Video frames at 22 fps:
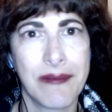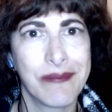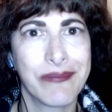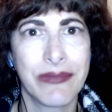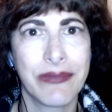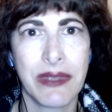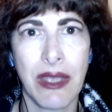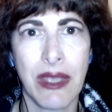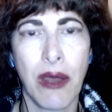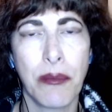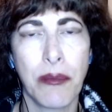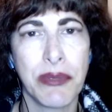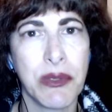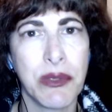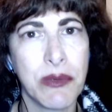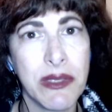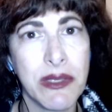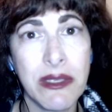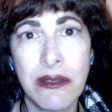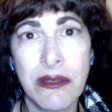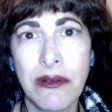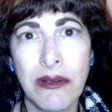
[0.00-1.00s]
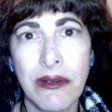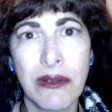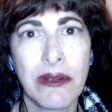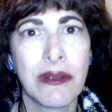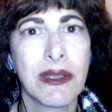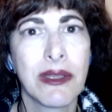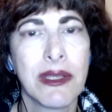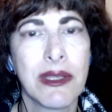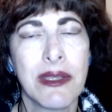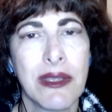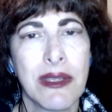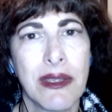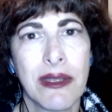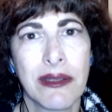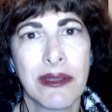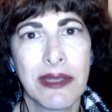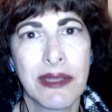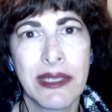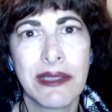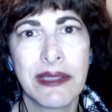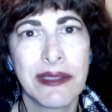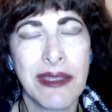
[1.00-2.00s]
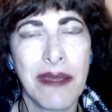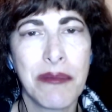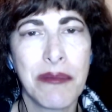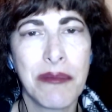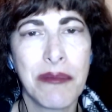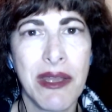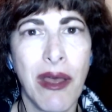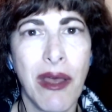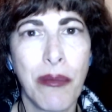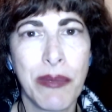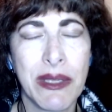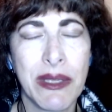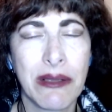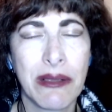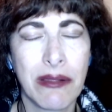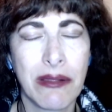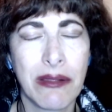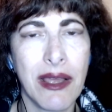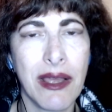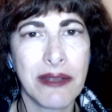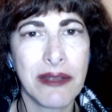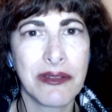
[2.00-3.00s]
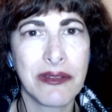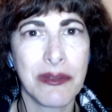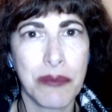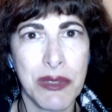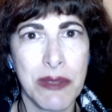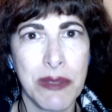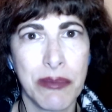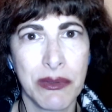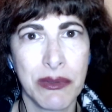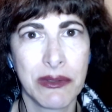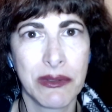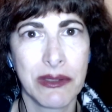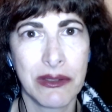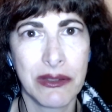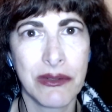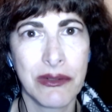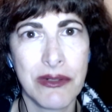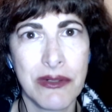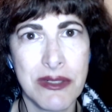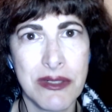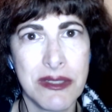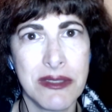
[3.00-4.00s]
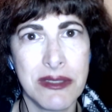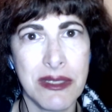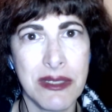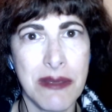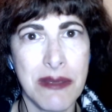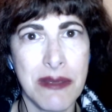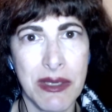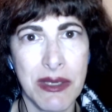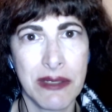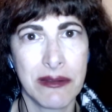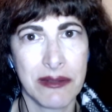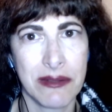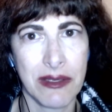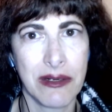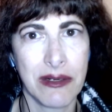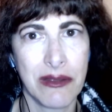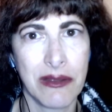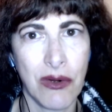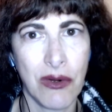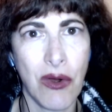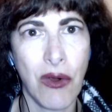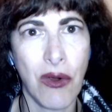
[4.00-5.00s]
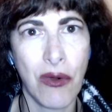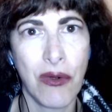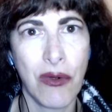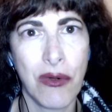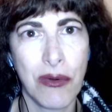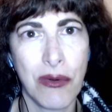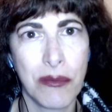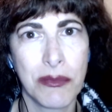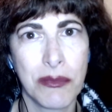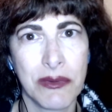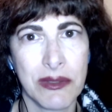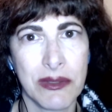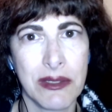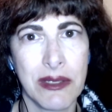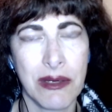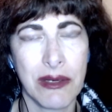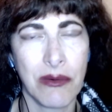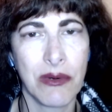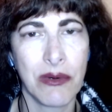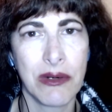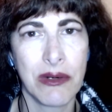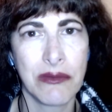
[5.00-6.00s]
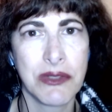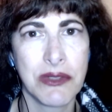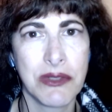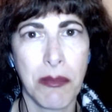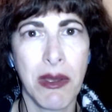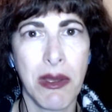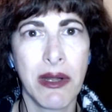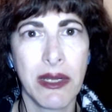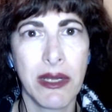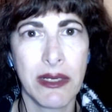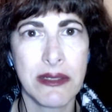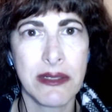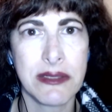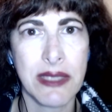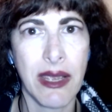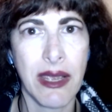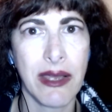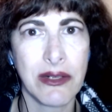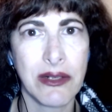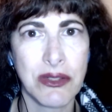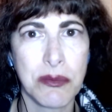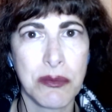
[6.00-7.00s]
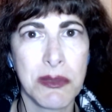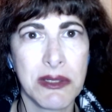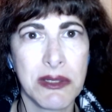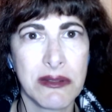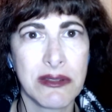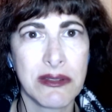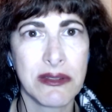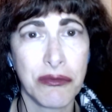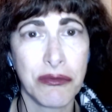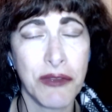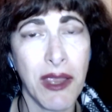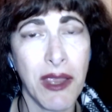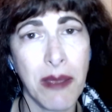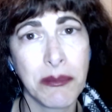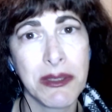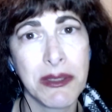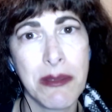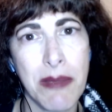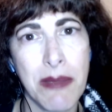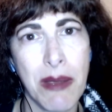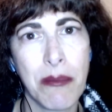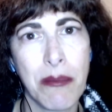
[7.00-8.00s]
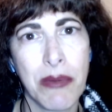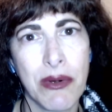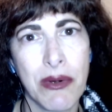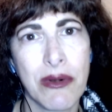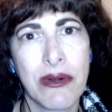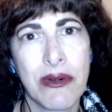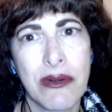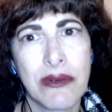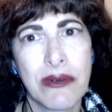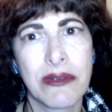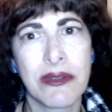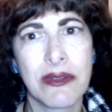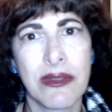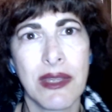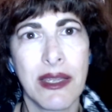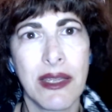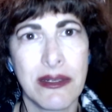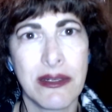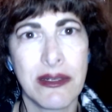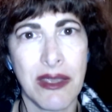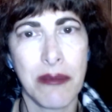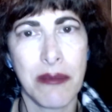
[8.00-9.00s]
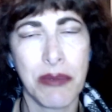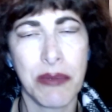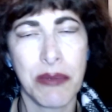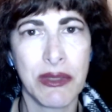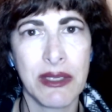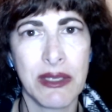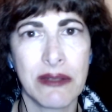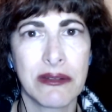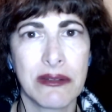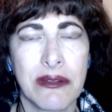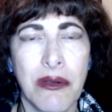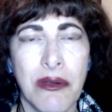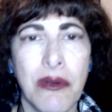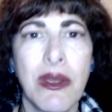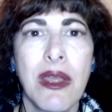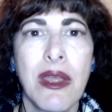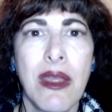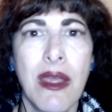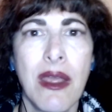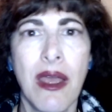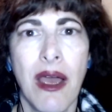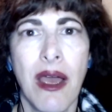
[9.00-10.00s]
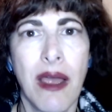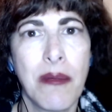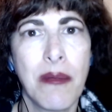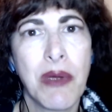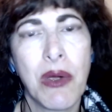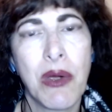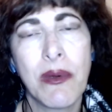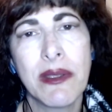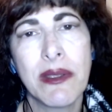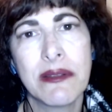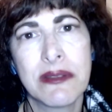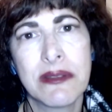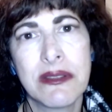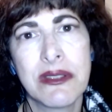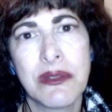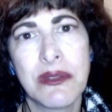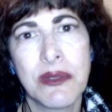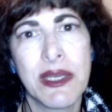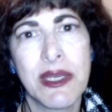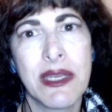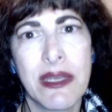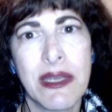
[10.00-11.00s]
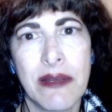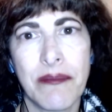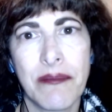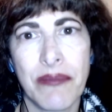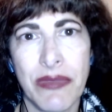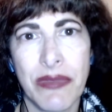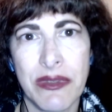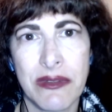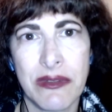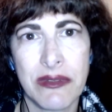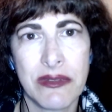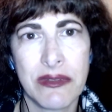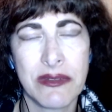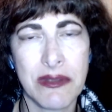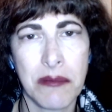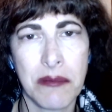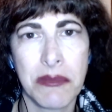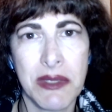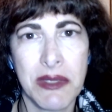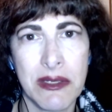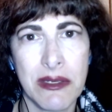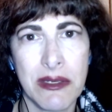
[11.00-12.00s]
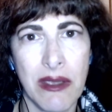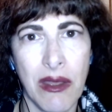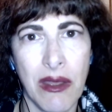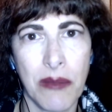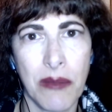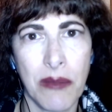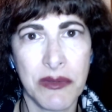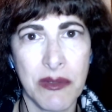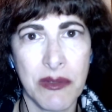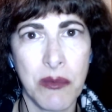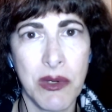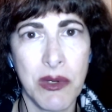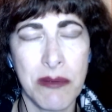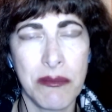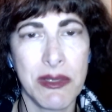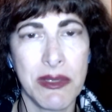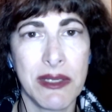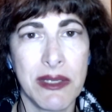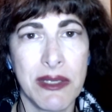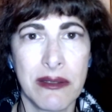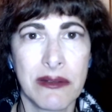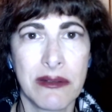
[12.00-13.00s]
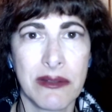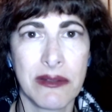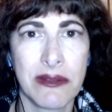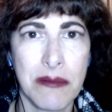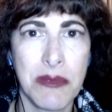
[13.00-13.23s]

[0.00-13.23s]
help you heal. Lately, I've been helping lots of people to clear demons out of their homes and get rid of demonic attachments to family members and that type of thing. So I'm always doing something to help someone, because I'm